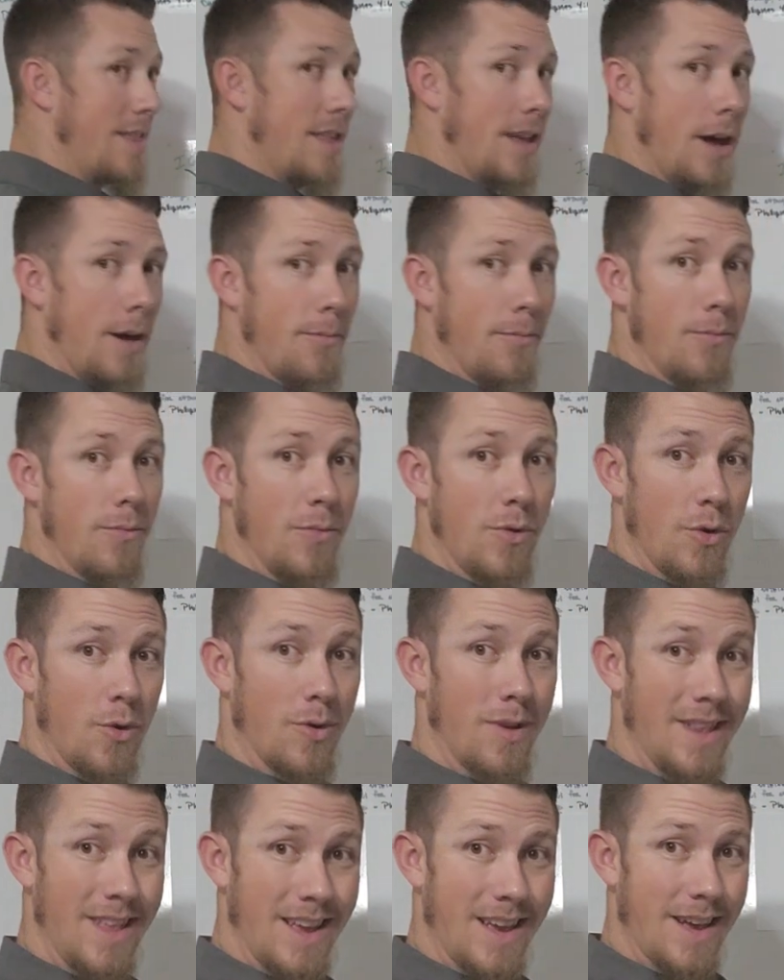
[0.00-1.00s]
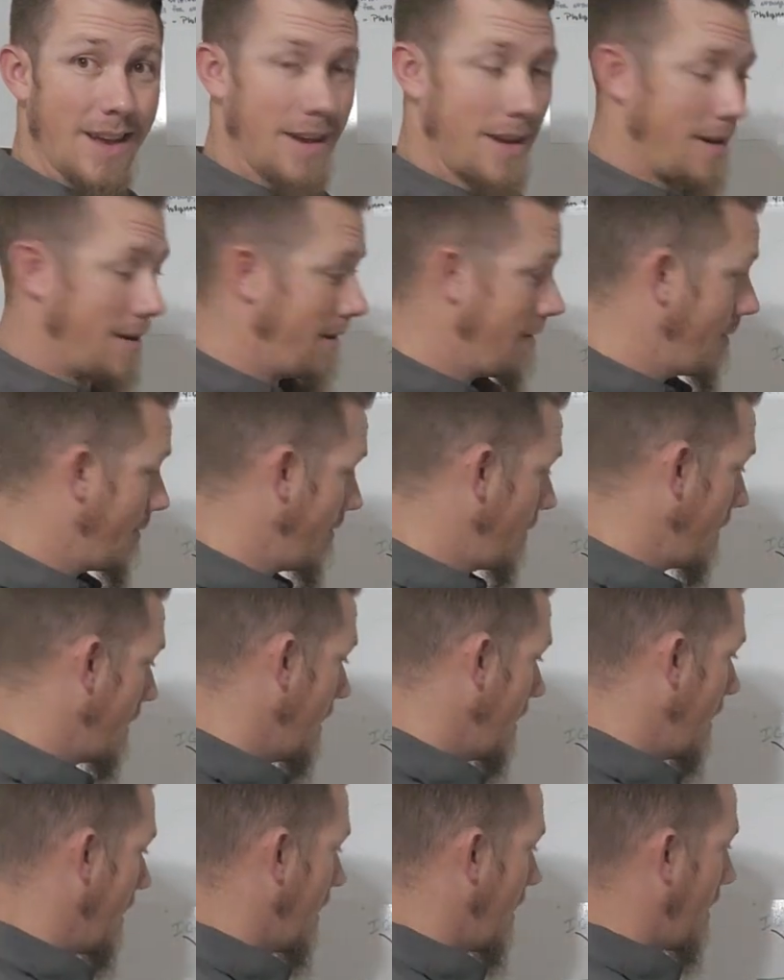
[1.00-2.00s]
them your link,
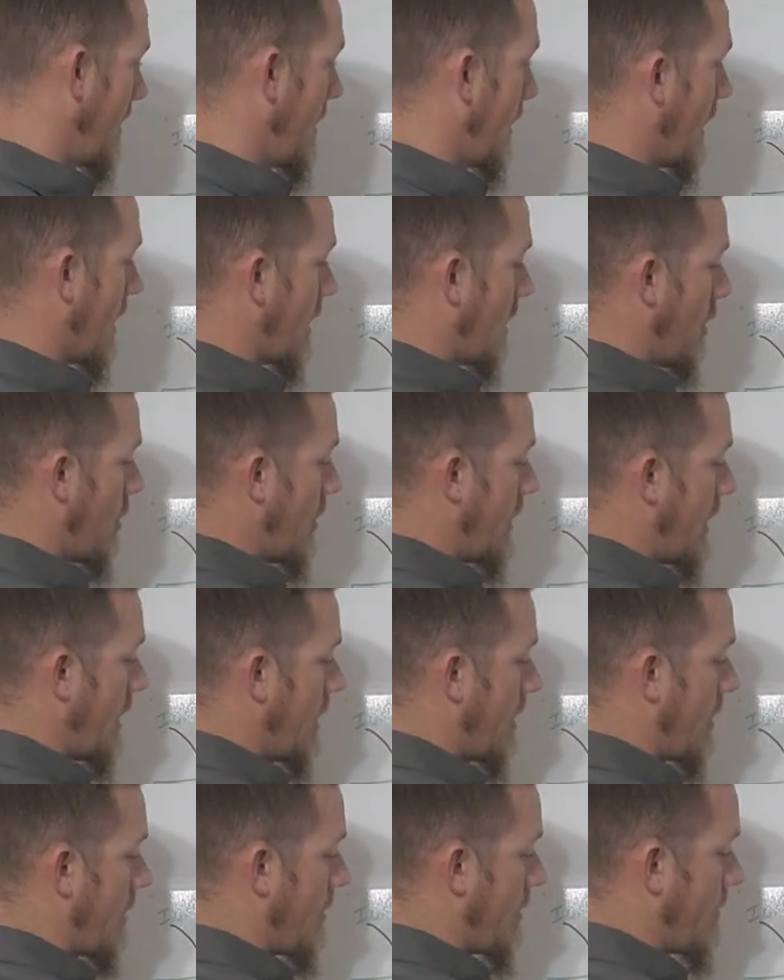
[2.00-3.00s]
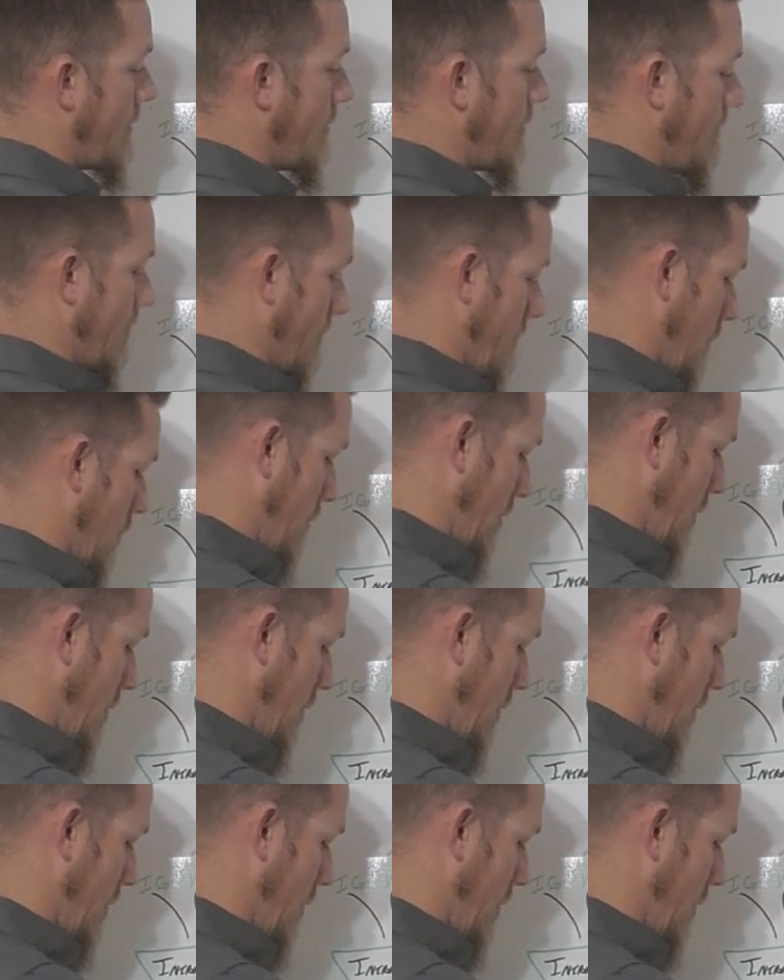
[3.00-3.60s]
they go here. We'll